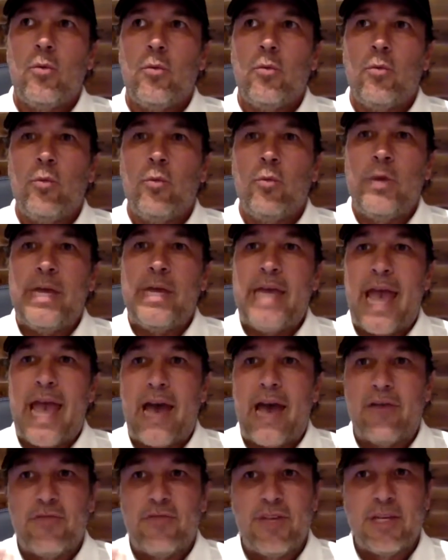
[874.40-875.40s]
we
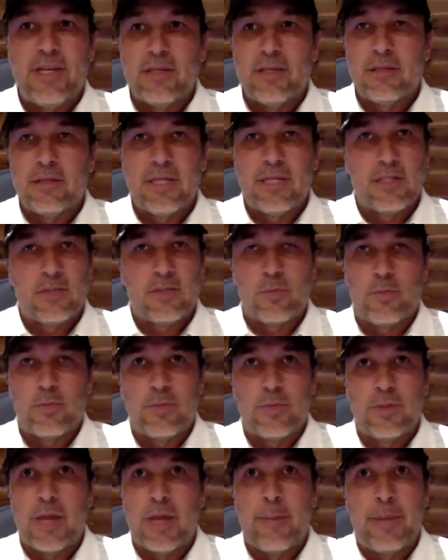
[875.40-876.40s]
have this
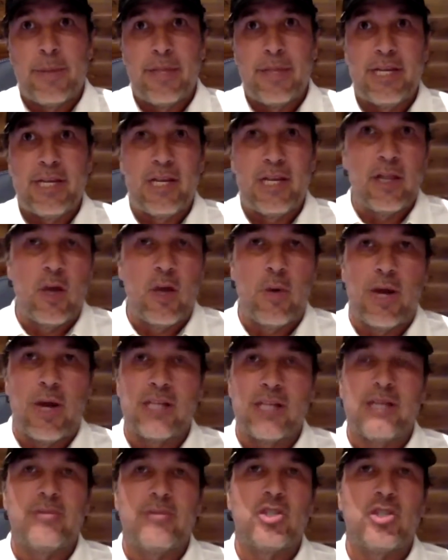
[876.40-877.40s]
ability to lower
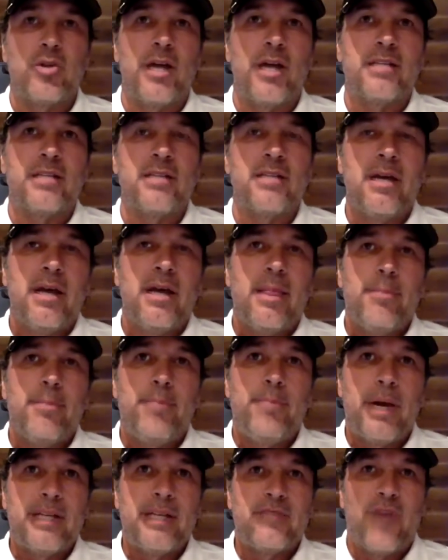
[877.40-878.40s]
oxidative stress.
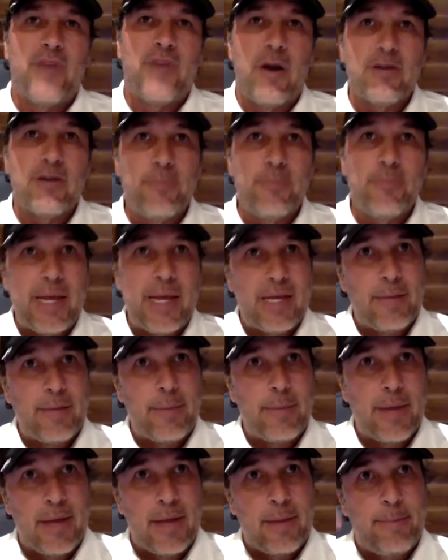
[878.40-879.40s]
But as far as being
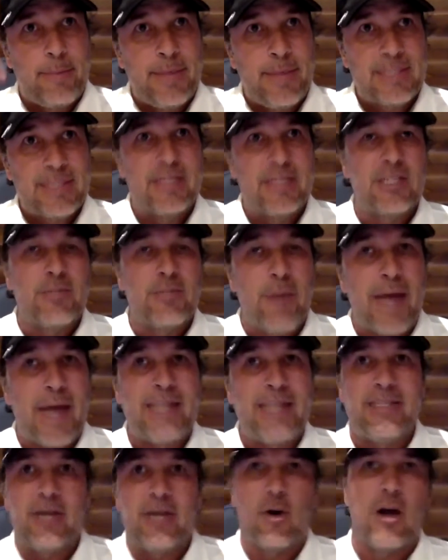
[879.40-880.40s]
in a business
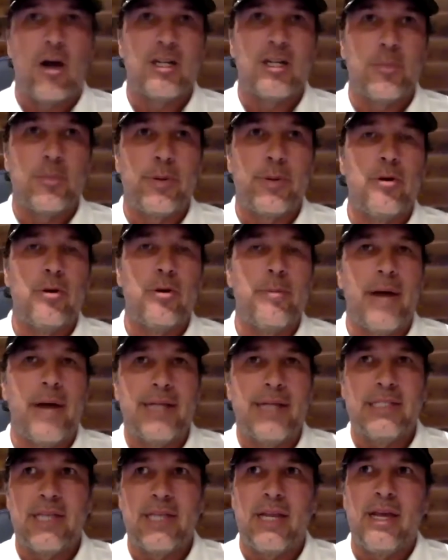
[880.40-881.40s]
mindset, entrepreneurial
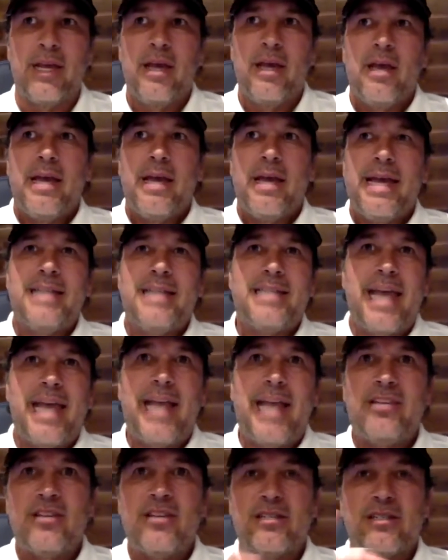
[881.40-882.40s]
mindset, it
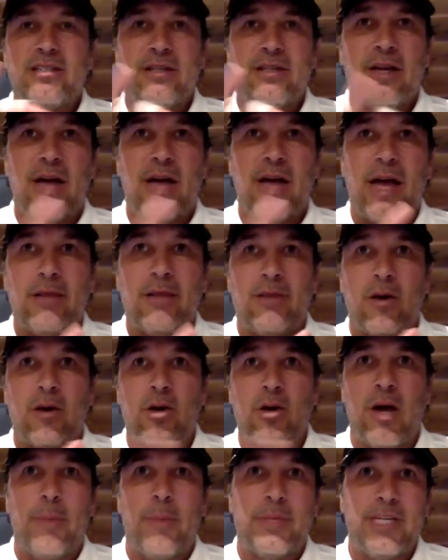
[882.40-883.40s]
takes our
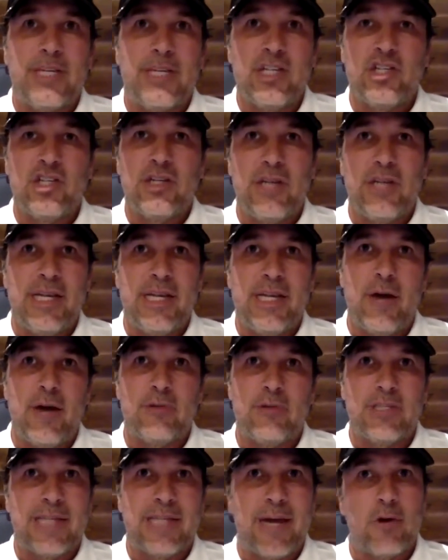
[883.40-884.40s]
competition and
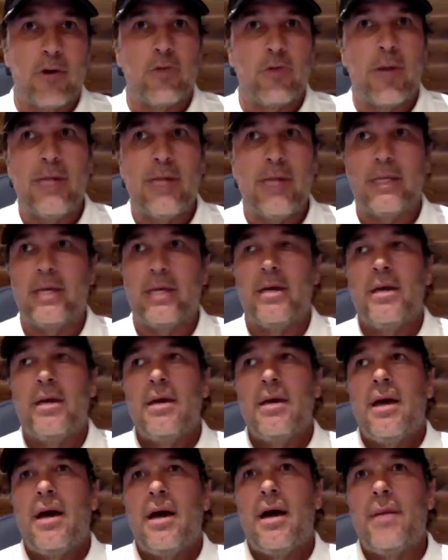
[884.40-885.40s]
narrows it down greatly.
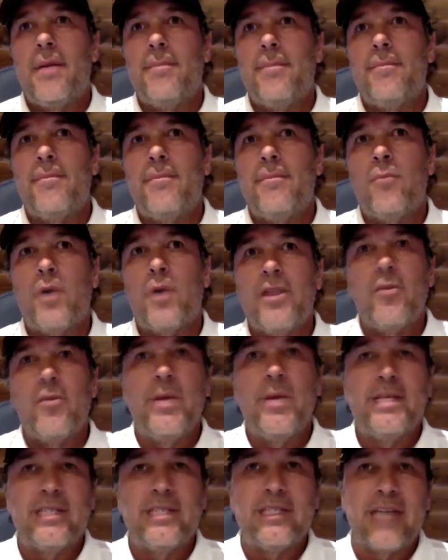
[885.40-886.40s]
One of the
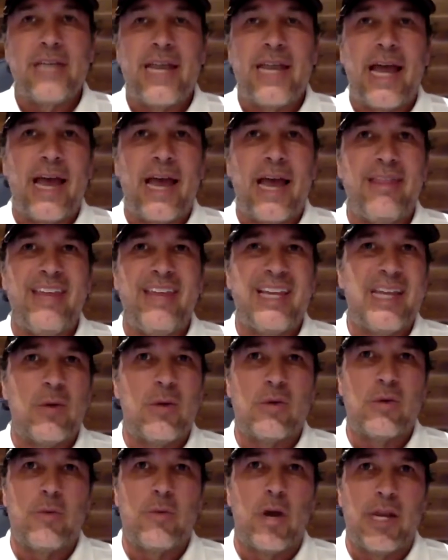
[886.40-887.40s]
reasons, and I think network
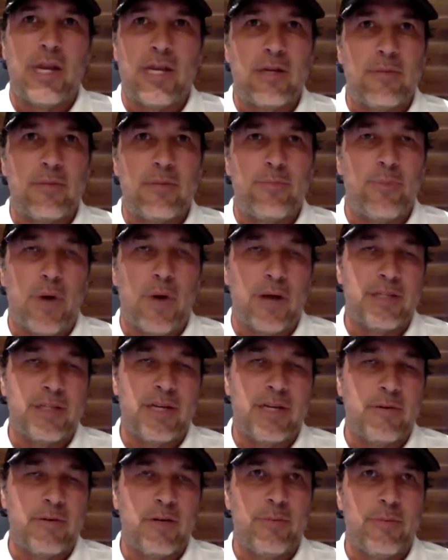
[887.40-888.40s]
marketing products have
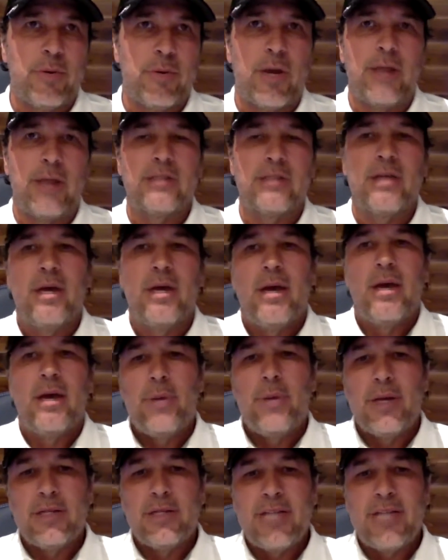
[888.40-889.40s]
good products,
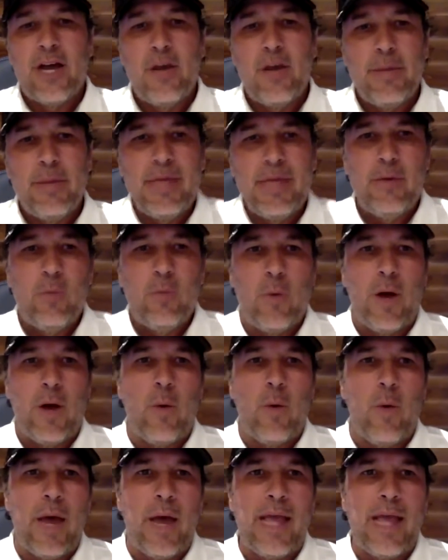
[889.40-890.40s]
but tell me
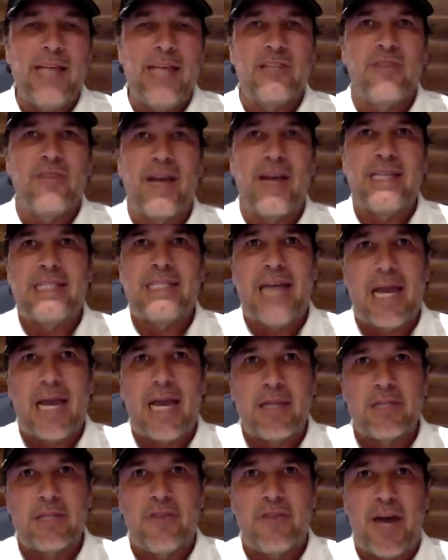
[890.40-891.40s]
why is Visalis
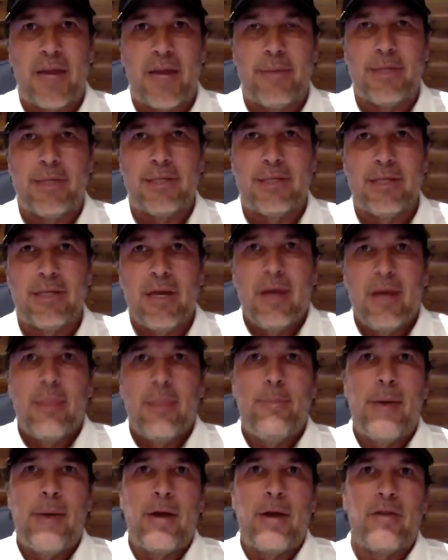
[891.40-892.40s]
vitamins
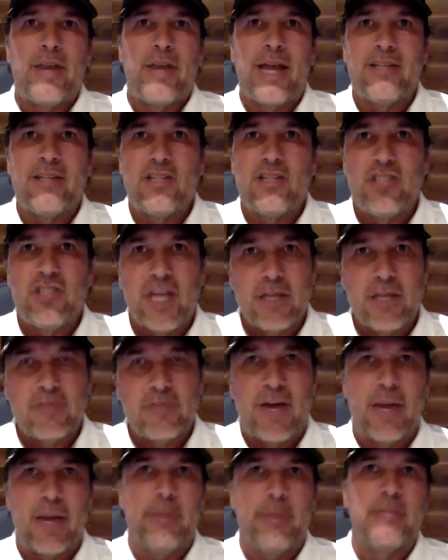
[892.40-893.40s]
better than Isagenix
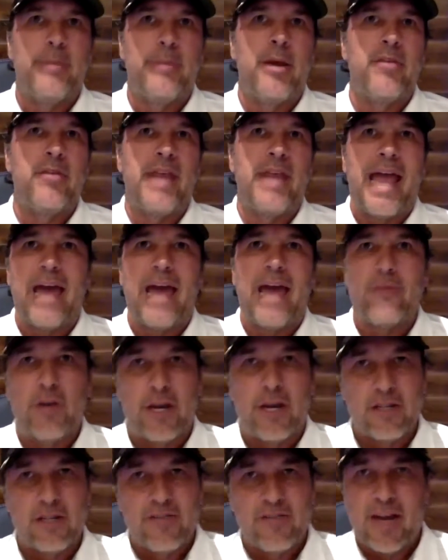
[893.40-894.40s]
vitamins, better than
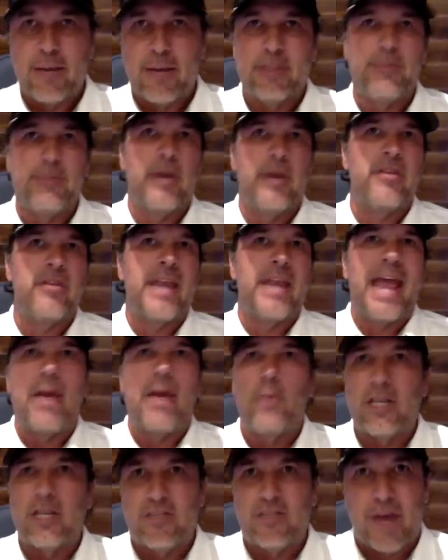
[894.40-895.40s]
Advocare's vitamins, better than
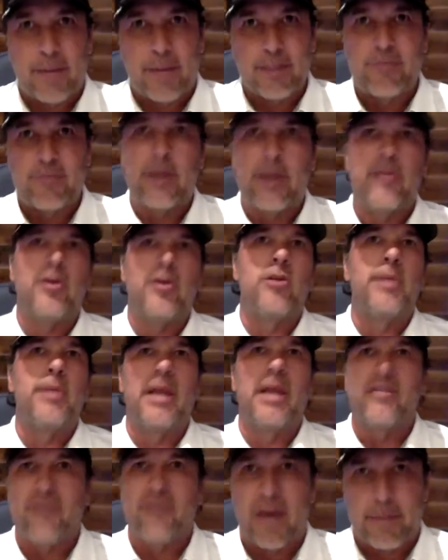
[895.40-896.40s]
Amway's vitamins, better than Herbalife's
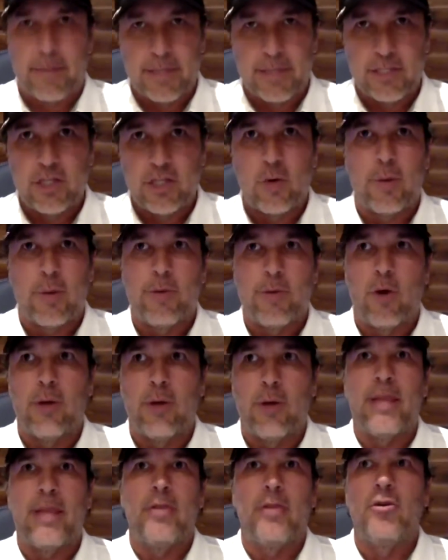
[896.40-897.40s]
vitamins? You know where I'm going,
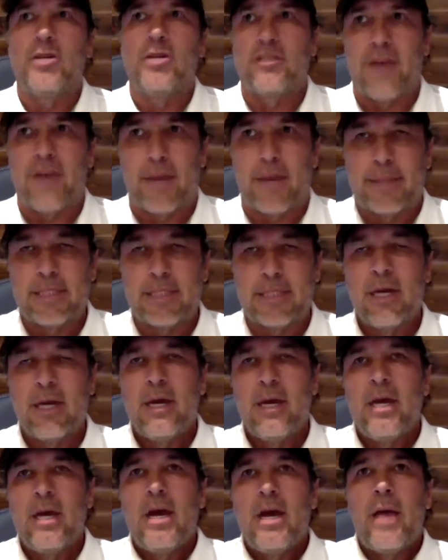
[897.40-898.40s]
Melaleuca's vitamins.
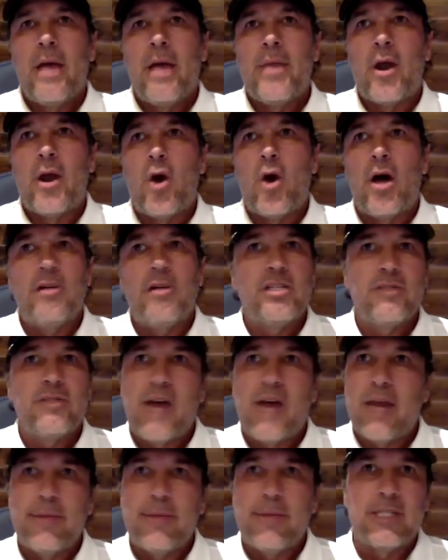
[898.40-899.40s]
They're all just
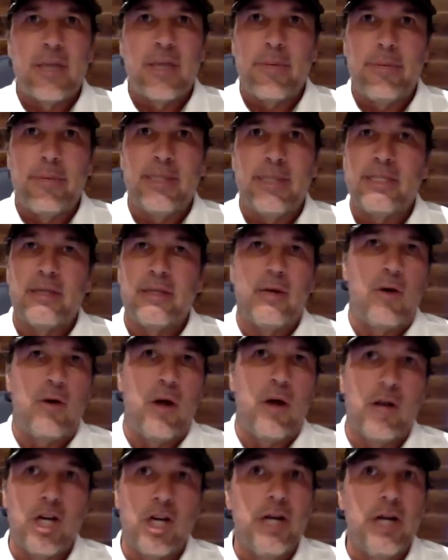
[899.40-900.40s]
vitamin supplements and they're all good.